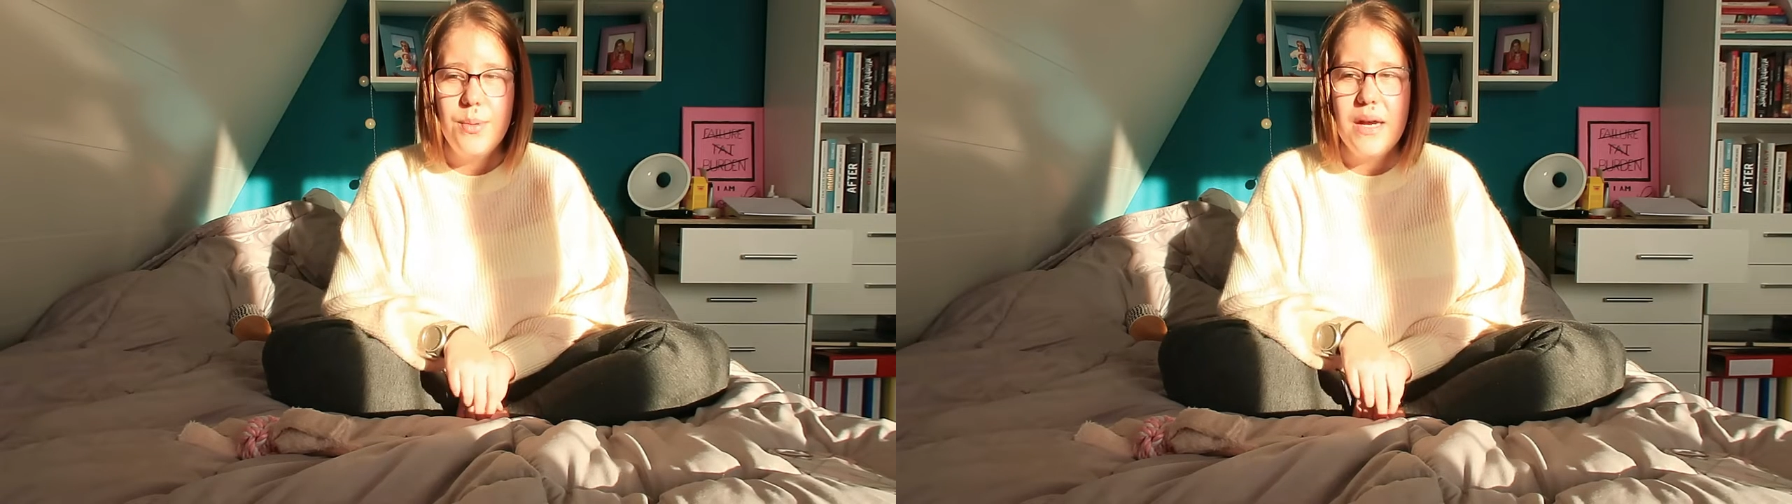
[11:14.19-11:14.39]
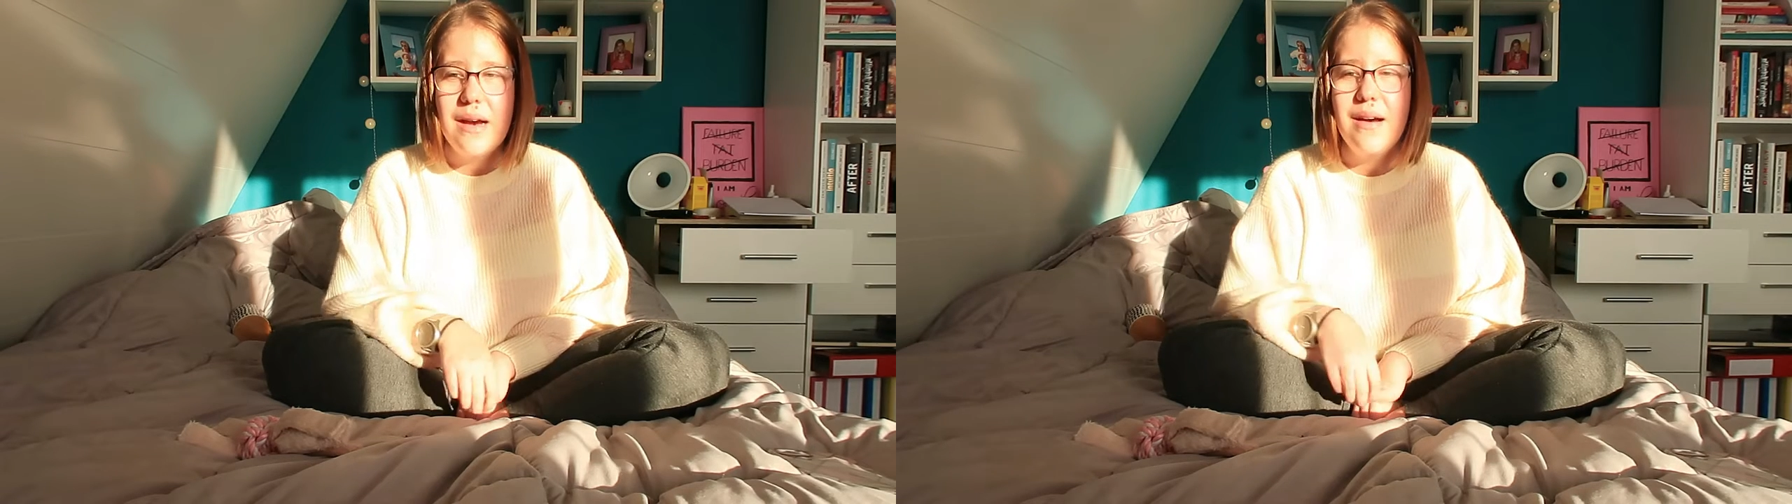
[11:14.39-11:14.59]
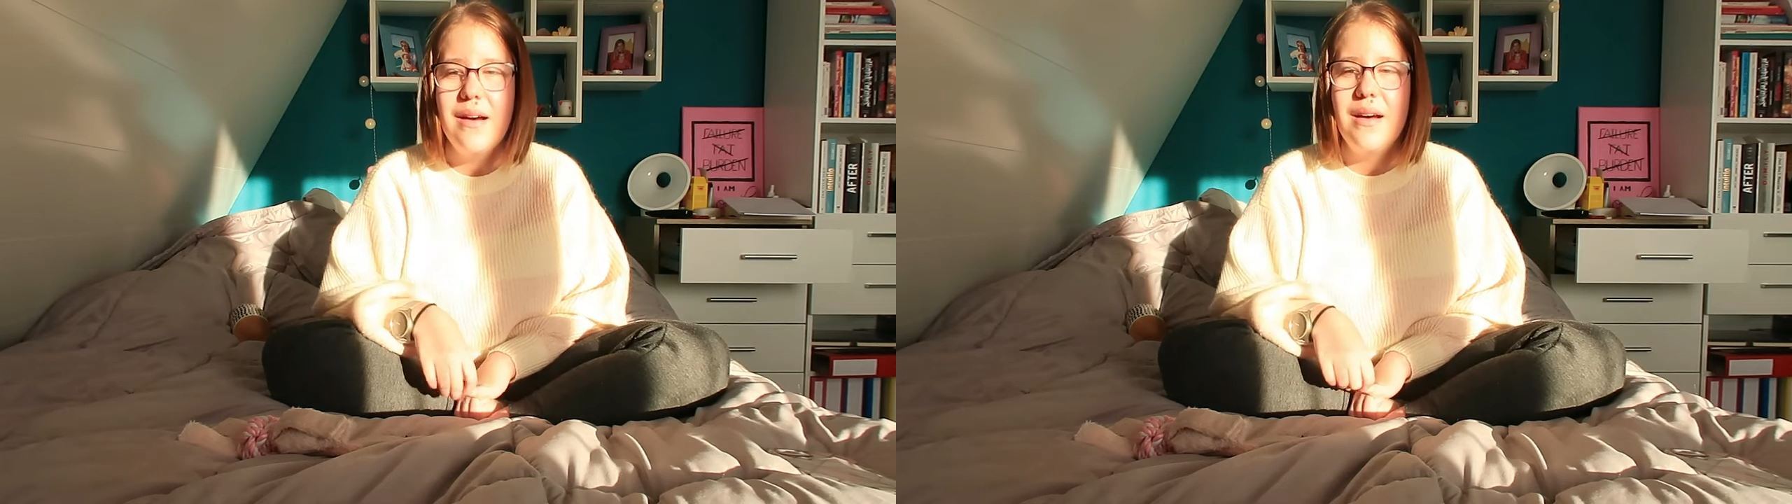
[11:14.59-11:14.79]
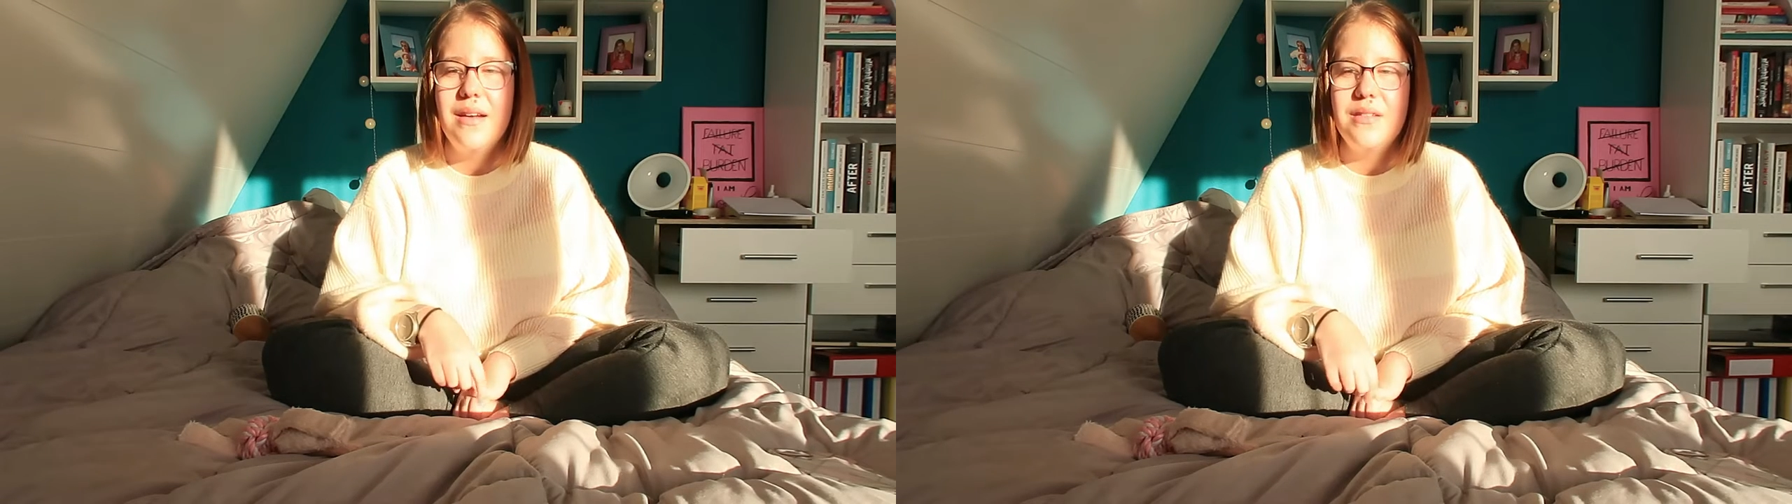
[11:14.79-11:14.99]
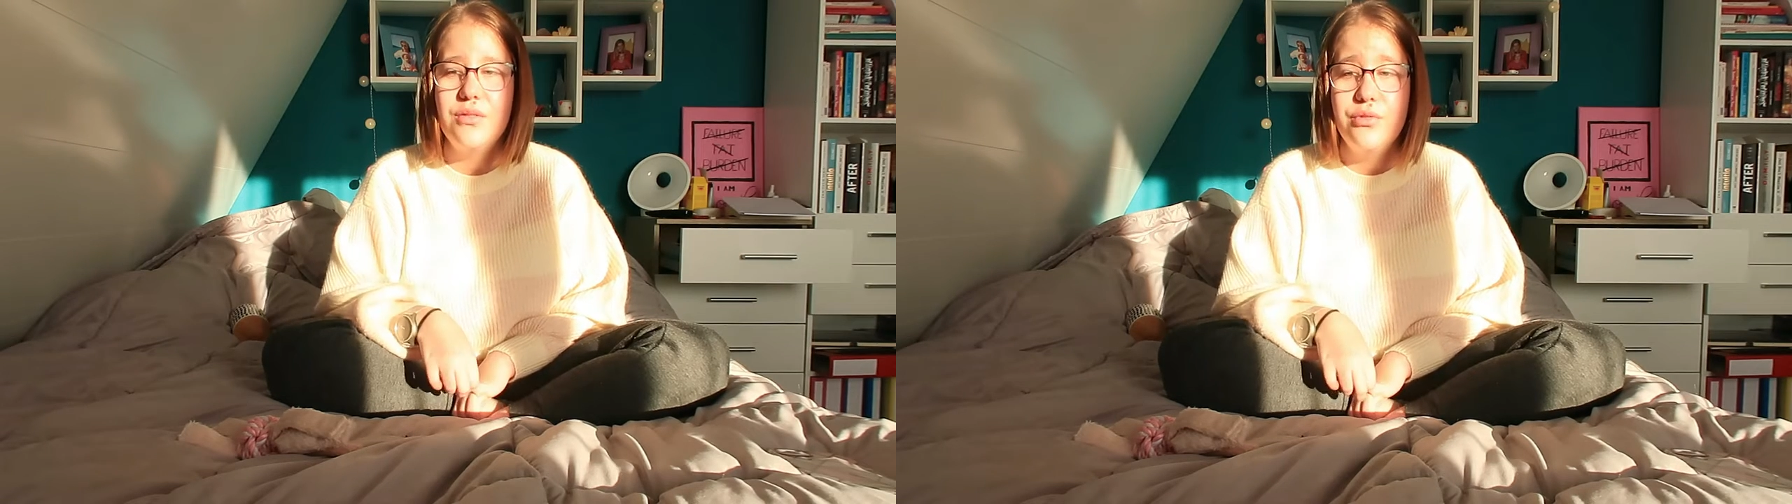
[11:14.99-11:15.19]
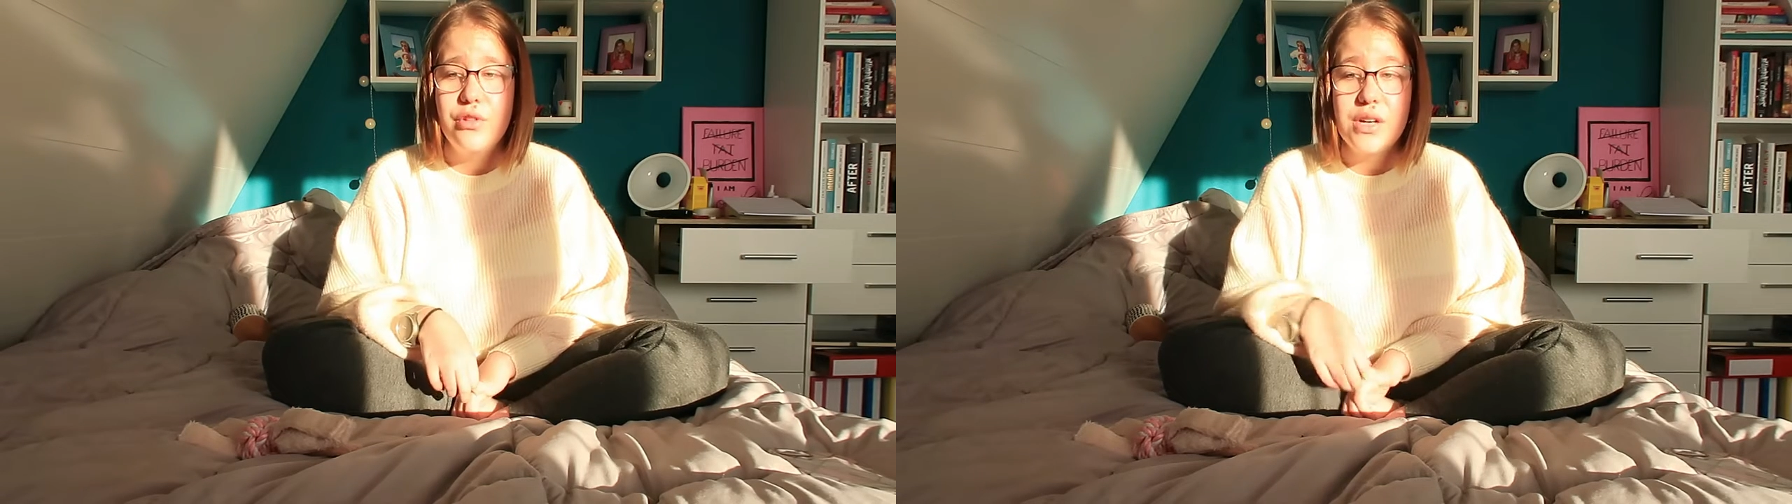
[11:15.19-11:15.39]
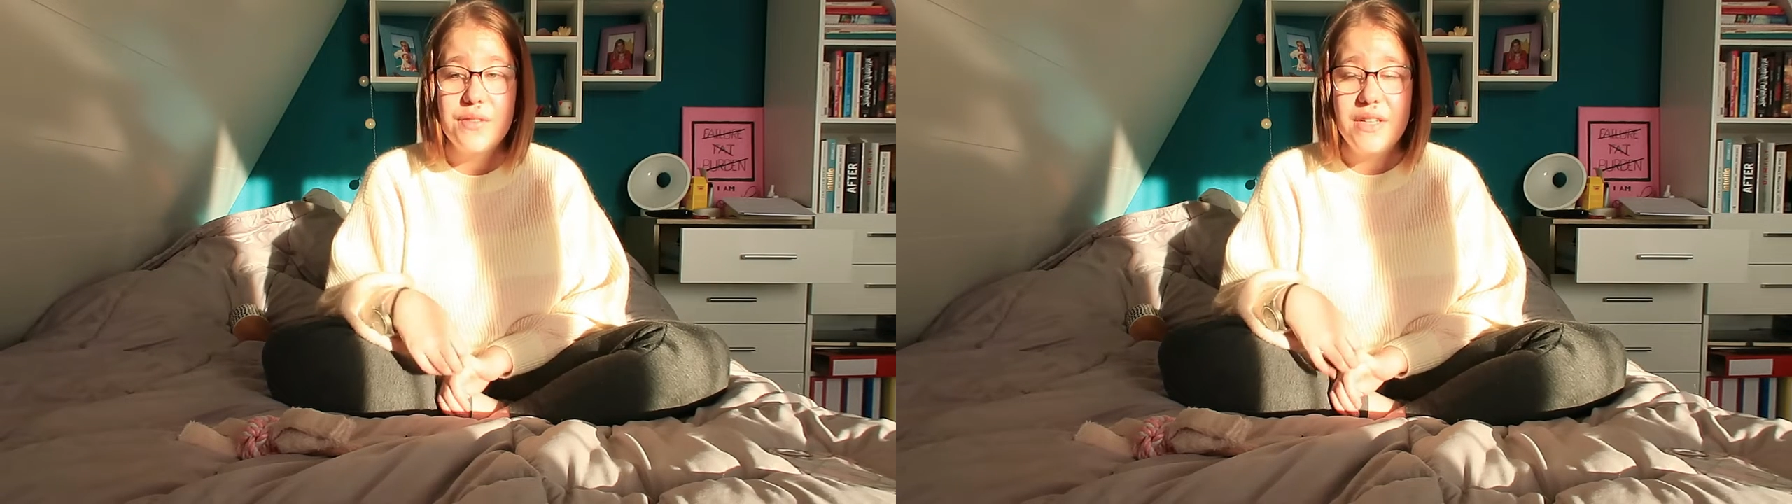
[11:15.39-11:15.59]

We had a lot